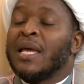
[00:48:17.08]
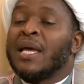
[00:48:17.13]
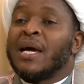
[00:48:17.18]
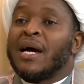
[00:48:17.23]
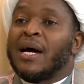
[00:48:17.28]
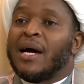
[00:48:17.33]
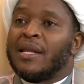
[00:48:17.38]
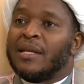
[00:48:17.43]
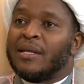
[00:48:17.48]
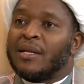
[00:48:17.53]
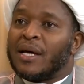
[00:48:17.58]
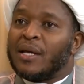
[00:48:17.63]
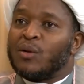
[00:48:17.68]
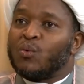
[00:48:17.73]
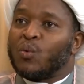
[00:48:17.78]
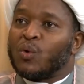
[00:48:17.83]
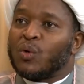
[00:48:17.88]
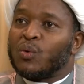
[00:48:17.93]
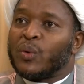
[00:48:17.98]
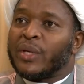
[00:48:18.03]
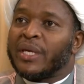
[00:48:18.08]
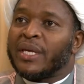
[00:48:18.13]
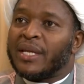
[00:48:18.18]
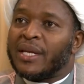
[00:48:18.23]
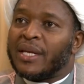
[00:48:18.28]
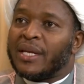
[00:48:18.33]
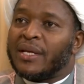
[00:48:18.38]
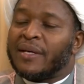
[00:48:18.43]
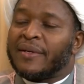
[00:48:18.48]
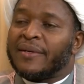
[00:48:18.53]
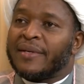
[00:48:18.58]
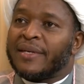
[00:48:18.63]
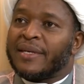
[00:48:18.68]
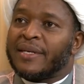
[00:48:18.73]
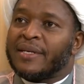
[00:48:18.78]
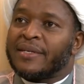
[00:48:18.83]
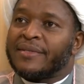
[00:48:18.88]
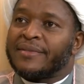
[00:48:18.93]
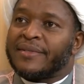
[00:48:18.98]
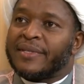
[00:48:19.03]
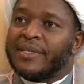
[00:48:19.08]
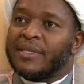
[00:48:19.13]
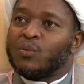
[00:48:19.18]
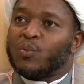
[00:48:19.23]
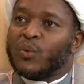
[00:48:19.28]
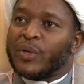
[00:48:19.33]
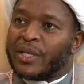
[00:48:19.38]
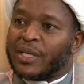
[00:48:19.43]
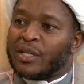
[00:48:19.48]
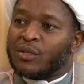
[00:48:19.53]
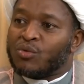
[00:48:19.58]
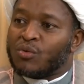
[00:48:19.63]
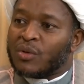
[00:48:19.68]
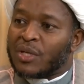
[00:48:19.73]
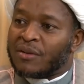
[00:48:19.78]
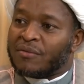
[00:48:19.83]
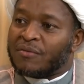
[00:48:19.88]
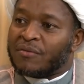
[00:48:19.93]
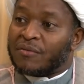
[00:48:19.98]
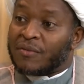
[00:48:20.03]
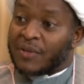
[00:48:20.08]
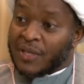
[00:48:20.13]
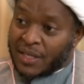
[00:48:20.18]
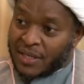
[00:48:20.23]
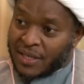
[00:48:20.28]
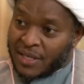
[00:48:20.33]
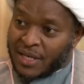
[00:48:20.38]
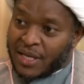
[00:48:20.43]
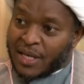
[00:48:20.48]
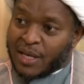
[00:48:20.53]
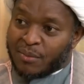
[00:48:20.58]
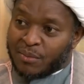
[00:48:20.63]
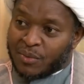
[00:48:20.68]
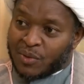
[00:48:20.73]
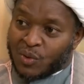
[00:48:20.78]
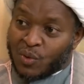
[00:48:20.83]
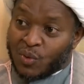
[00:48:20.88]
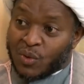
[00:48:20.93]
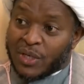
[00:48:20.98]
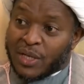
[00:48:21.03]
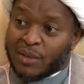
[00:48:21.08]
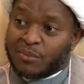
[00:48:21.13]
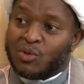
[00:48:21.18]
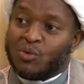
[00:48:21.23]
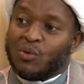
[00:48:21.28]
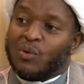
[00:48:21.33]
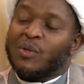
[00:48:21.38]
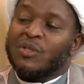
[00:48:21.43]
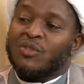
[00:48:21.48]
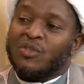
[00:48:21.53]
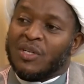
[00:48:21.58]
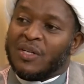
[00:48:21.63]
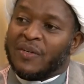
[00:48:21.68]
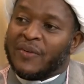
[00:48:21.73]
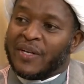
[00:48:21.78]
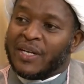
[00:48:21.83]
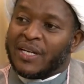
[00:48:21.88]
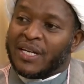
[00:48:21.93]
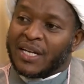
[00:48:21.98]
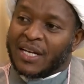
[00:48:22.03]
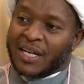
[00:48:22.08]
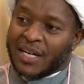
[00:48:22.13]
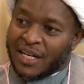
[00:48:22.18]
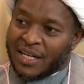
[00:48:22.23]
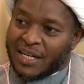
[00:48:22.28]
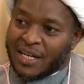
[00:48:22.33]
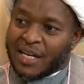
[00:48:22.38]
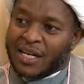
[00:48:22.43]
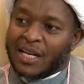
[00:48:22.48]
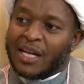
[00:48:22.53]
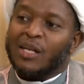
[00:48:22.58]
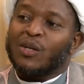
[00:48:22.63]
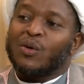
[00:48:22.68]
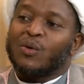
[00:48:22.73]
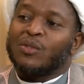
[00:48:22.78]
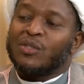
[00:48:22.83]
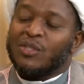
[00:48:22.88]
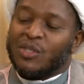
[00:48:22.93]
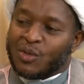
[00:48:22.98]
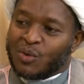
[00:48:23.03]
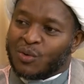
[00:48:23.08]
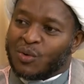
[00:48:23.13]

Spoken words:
And what we can learn here is that we need to give the names, good names to our children. Yeah. And I'll continue.